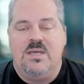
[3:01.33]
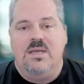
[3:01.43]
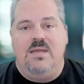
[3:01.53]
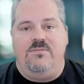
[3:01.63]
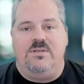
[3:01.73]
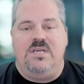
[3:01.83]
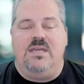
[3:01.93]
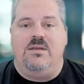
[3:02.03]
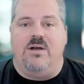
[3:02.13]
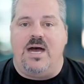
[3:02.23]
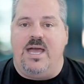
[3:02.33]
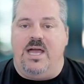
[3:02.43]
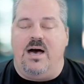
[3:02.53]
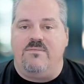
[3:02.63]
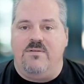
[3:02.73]
If you take your eye
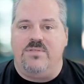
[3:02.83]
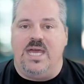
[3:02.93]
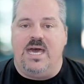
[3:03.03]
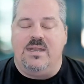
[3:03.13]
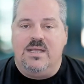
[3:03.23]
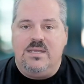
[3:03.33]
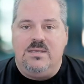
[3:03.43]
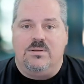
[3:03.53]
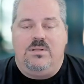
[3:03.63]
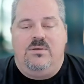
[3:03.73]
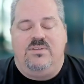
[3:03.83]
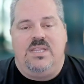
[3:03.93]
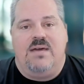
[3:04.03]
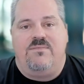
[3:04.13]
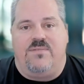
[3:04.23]
off of that, you're losing
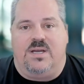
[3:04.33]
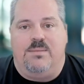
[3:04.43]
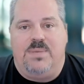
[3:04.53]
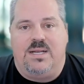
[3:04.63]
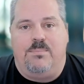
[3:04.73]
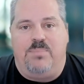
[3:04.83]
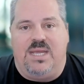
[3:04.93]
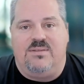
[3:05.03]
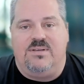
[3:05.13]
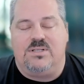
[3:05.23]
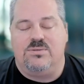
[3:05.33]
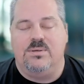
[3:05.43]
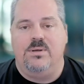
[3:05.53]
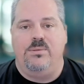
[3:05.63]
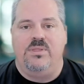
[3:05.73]
that fundamental basic
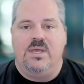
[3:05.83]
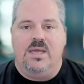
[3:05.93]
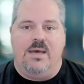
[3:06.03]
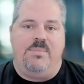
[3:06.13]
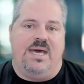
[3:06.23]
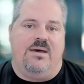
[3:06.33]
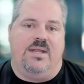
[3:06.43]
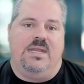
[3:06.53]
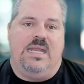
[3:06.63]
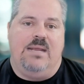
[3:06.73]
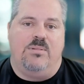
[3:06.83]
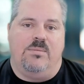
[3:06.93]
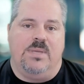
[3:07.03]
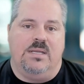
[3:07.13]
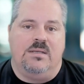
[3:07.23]
truth about
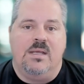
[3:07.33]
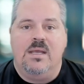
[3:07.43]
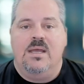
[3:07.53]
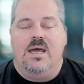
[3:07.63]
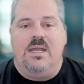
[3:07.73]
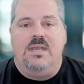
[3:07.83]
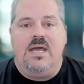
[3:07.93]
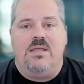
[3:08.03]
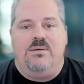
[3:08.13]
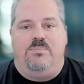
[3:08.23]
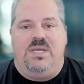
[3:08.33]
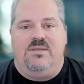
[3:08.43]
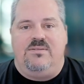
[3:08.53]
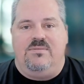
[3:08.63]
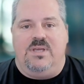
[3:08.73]
enablement. Another
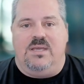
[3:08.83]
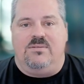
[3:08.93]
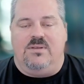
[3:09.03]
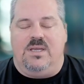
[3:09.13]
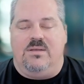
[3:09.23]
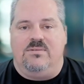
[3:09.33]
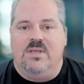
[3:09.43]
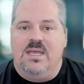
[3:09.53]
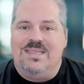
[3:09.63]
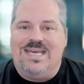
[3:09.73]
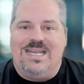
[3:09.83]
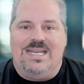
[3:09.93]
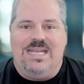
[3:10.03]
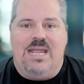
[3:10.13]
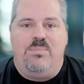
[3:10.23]
piece of this is that
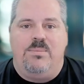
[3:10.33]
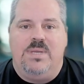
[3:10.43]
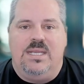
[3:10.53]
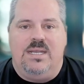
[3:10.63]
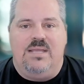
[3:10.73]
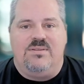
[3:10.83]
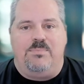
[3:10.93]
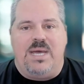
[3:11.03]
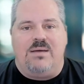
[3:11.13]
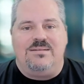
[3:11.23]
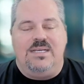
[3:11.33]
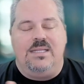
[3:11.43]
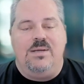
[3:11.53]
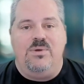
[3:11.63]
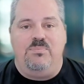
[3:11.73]
enablement is about
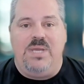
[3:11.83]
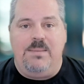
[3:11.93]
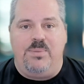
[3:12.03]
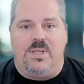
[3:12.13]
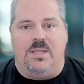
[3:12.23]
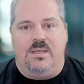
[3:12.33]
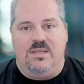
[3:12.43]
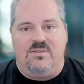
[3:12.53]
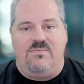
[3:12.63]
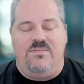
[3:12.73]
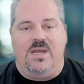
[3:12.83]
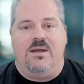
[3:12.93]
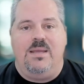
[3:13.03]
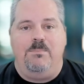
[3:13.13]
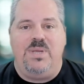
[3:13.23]
dealing with people. It's a
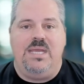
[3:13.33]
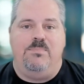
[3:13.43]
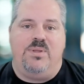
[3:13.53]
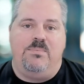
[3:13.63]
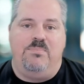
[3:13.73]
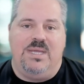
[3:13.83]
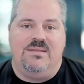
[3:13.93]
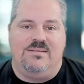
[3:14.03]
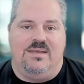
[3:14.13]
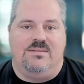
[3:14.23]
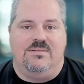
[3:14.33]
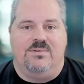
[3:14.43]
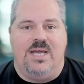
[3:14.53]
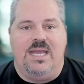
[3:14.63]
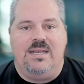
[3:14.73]
very people business, right?